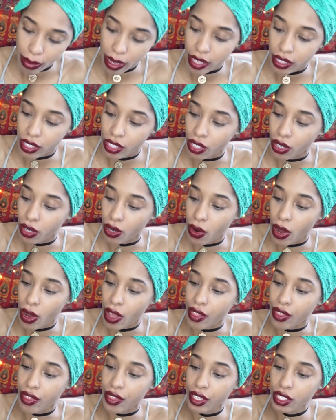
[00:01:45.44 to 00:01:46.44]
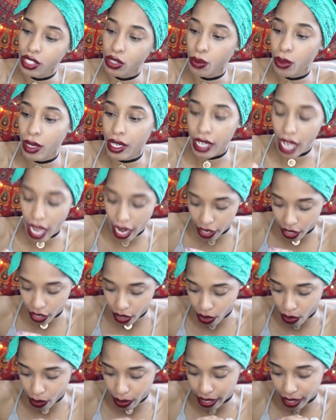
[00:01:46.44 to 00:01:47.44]
So this one I
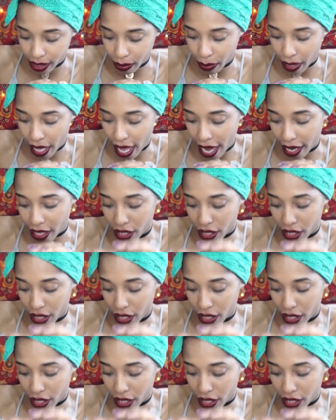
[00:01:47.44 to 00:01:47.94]
know is black